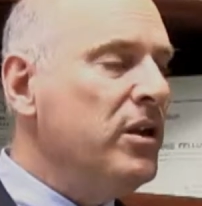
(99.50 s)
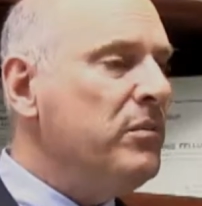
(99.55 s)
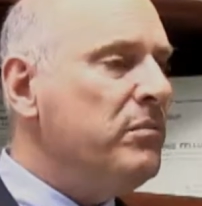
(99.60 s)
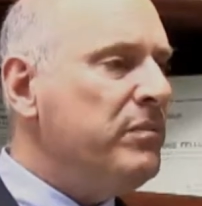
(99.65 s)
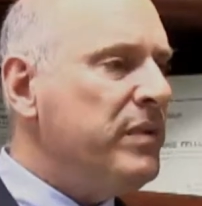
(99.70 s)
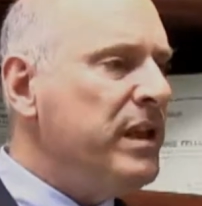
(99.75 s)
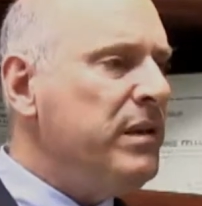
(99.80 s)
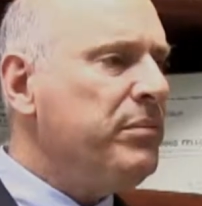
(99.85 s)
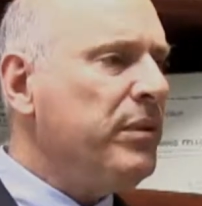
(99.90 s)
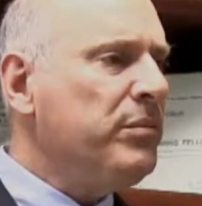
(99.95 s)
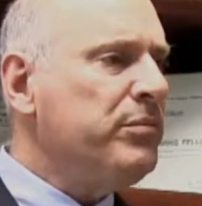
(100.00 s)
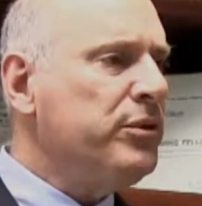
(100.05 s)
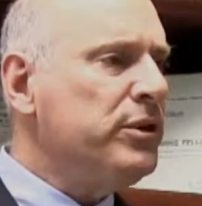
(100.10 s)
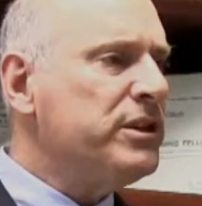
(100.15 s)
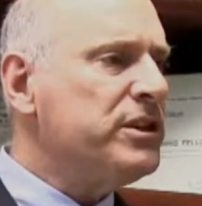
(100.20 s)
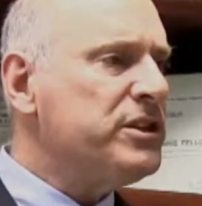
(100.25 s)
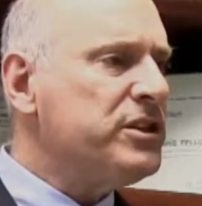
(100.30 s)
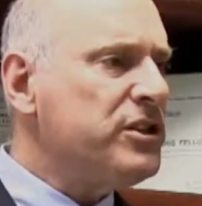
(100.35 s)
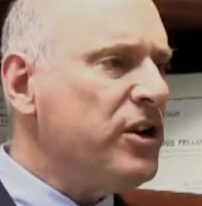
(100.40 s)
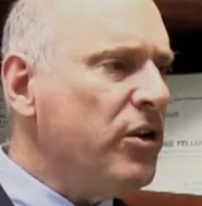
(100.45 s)
People put
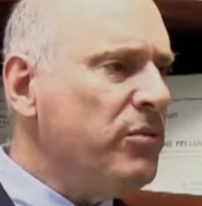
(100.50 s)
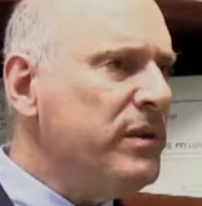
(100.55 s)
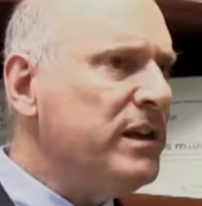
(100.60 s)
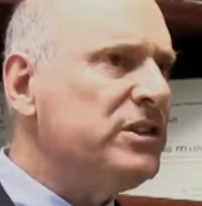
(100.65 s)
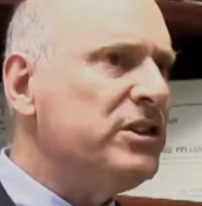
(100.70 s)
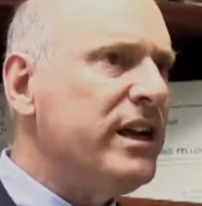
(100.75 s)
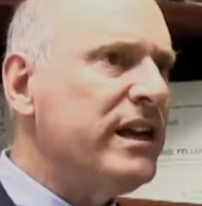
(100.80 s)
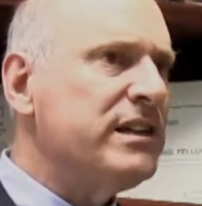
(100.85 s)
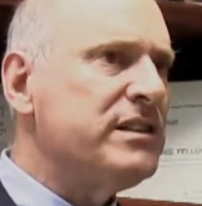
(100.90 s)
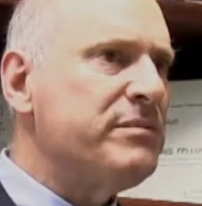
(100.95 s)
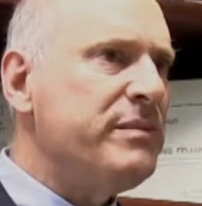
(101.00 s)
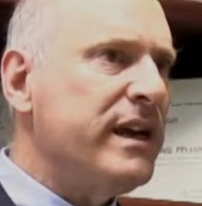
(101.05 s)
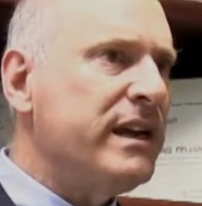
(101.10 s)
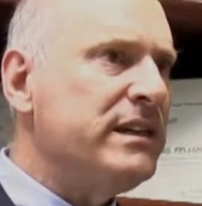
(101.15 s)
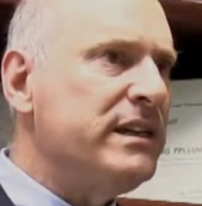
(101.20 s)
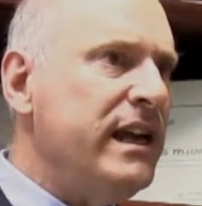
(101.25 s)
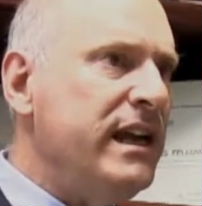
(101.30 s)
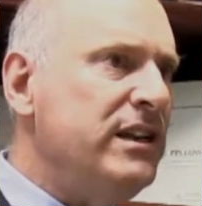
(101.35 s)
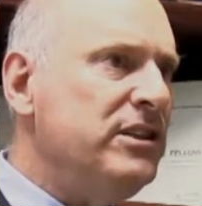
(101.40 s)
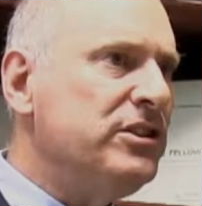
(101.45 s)
so much
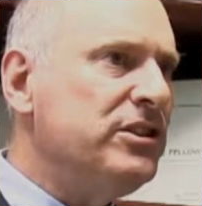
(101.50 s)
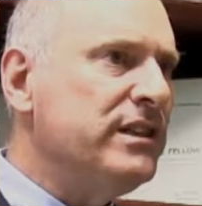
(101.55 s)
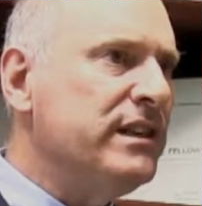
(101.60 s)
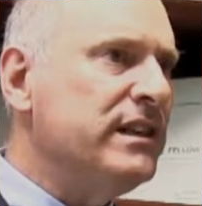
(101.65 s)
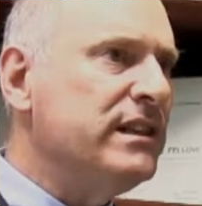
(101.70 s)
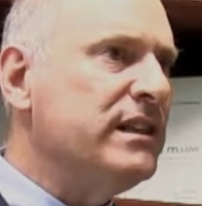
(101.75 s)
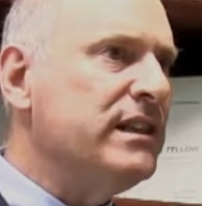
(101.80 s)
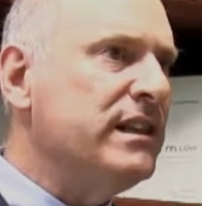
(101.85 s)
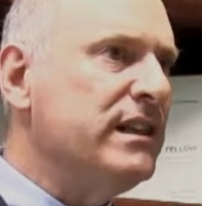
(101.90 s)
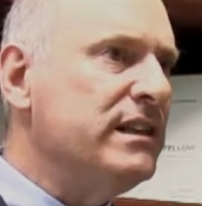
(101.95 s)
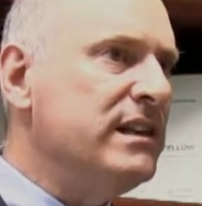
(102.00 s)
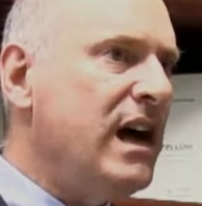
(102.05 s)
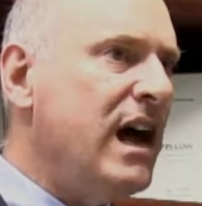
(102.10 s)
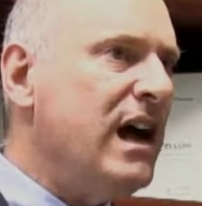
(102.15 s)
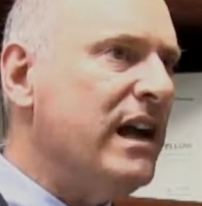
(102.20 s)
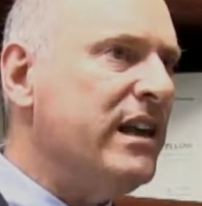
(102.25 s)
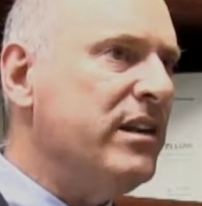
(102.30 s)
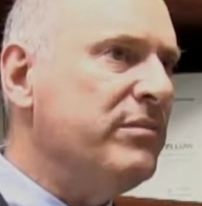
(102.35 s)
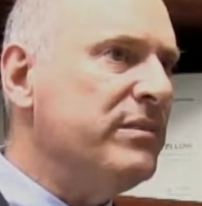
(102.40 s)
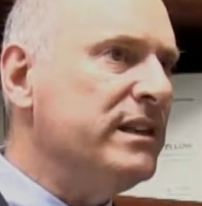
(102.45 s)
expectation into the
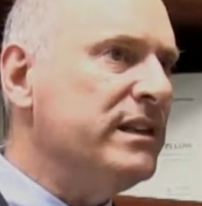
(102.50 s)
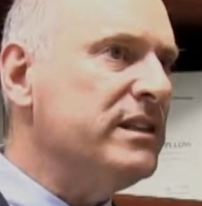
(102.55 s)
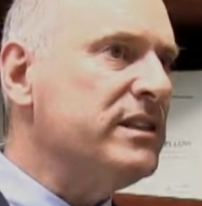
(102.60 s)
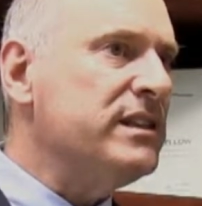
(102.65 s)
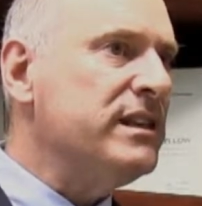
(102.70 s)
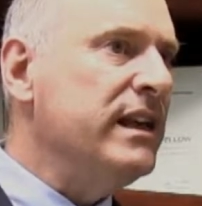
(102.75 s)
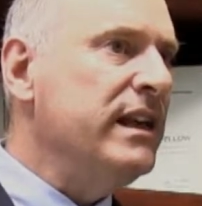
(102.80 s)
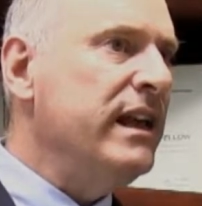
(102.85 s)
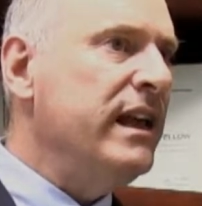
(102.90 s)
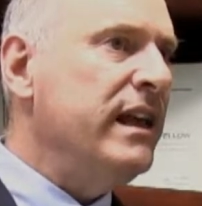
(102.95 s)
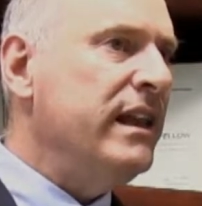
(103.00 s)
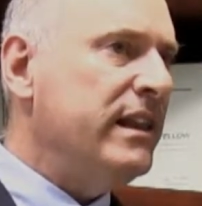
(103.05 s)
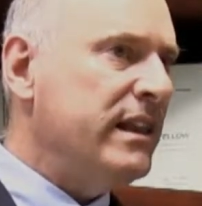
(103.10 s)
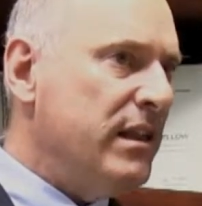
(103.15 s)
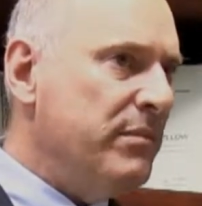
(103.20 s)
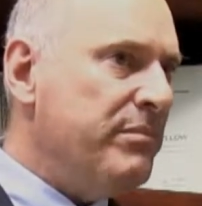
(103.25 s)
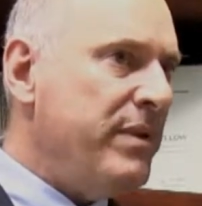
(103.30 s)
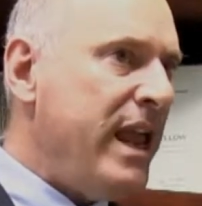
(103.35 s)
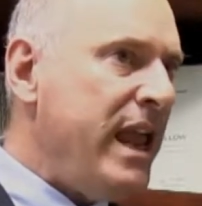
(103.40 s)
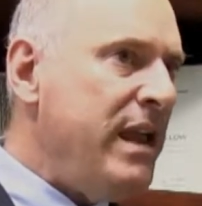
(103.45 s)
documents,
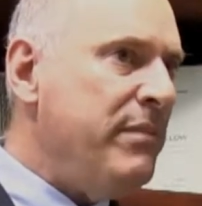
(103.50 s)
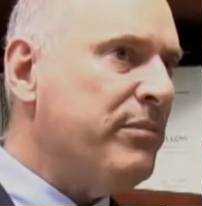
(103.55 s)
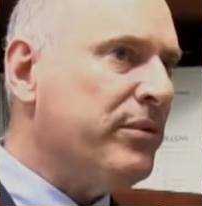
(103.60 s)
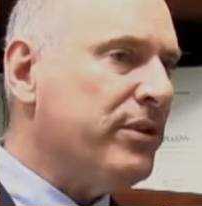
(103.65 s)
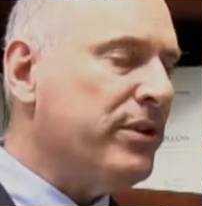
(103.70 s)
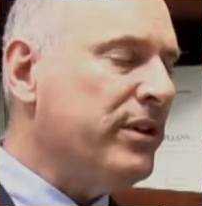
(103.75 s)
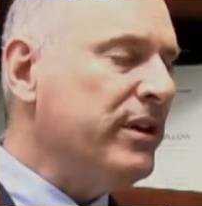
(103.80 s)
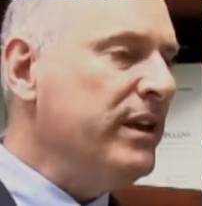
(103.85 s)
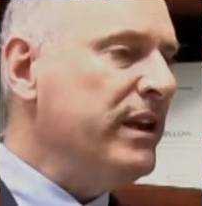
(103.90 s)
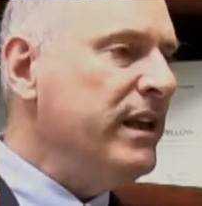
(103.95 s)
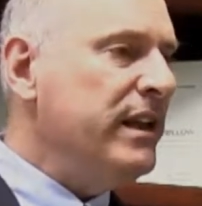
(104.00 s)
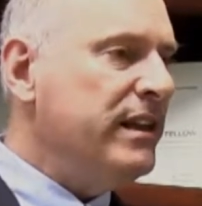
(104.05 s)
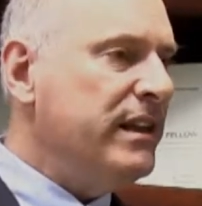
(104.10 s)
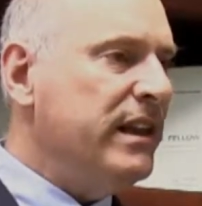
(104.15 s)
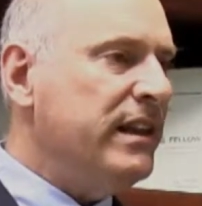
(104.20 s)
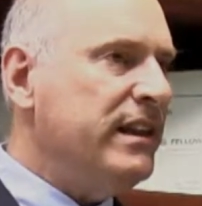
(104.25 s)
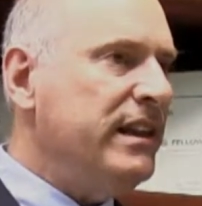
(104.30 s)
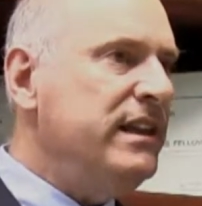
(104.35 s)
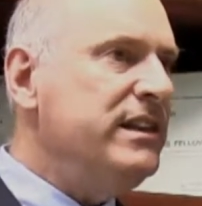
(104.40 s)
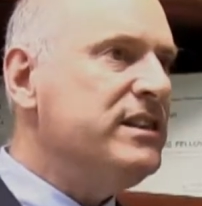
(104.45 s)
the paper,
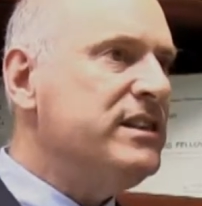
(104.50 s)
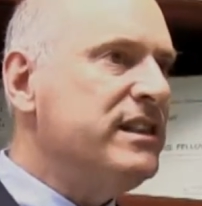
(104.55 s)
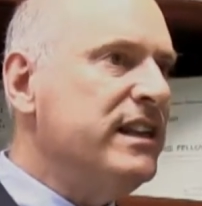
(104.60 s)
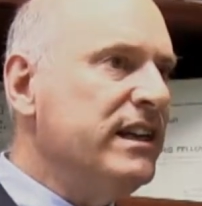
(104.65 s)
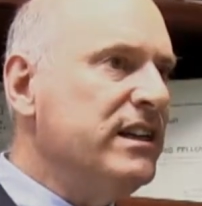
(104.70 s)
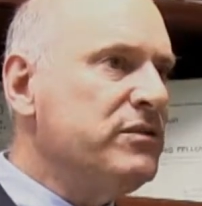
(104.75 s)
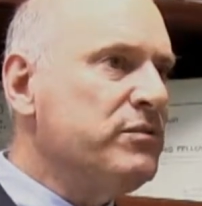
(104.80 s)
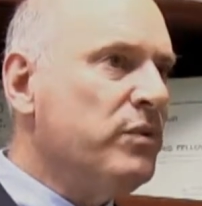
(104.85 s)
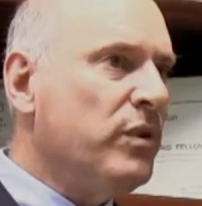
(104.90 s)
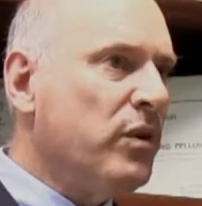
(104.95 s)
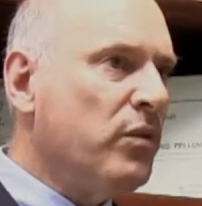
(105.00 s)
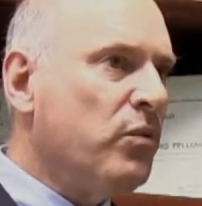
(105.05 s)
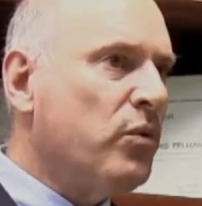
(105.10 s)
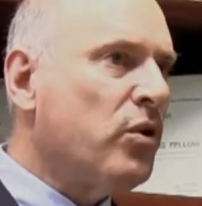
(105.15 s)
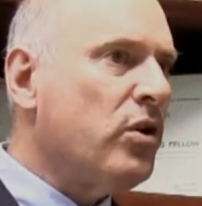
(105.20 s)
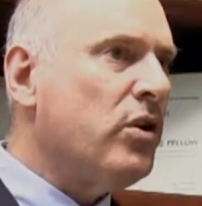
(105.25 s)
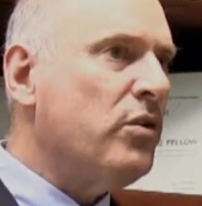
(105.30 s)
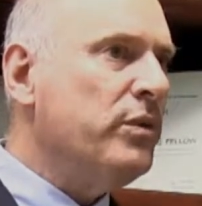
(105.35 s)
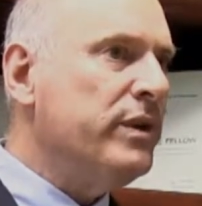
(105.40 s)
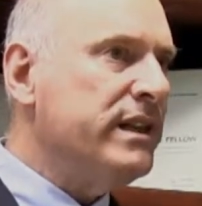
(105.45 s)
that these things will
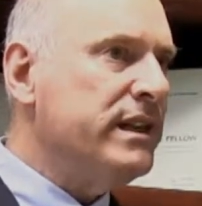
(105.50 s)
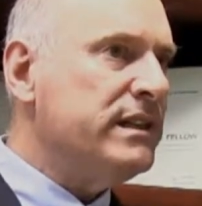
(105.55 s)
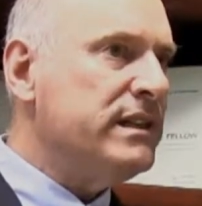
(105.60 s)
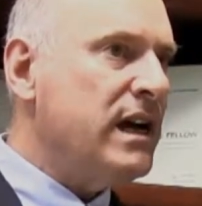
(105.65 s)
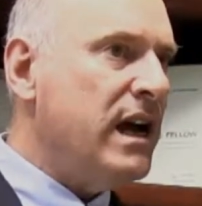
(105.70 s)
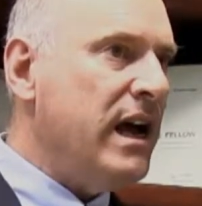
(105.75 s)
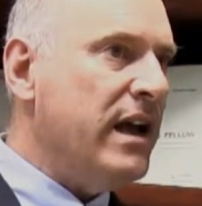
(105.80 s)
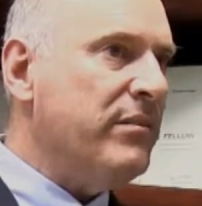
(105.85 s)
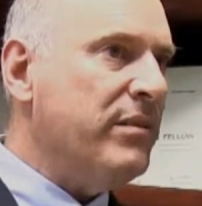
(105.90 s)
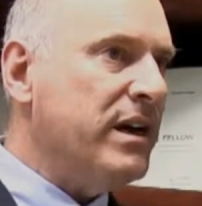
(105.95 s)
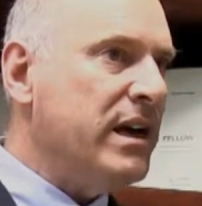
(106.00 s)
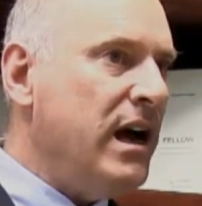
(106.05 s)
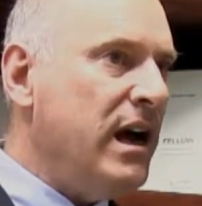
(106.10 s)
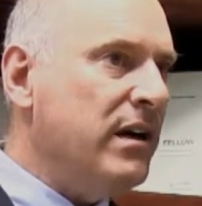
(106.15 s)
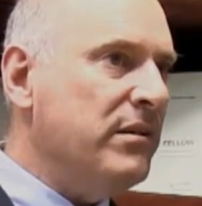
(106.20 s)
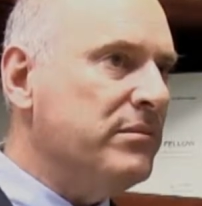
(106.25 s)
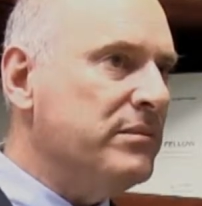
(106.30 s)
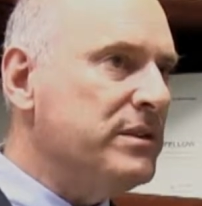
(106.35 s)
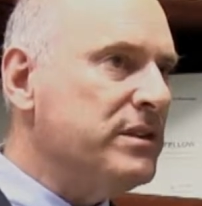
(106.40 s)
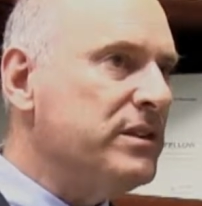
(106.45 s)
work when the time
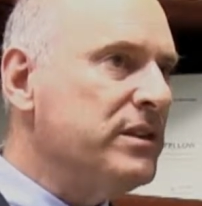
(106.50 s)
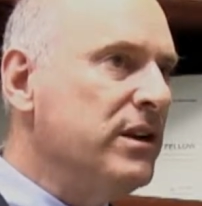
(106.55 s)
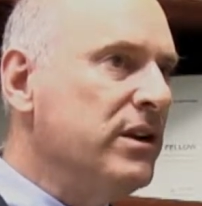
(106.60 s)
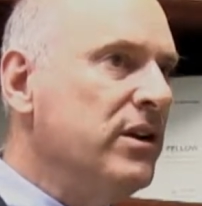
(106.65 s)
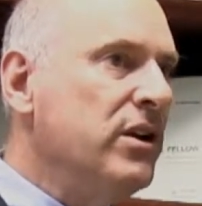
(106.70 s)
comes.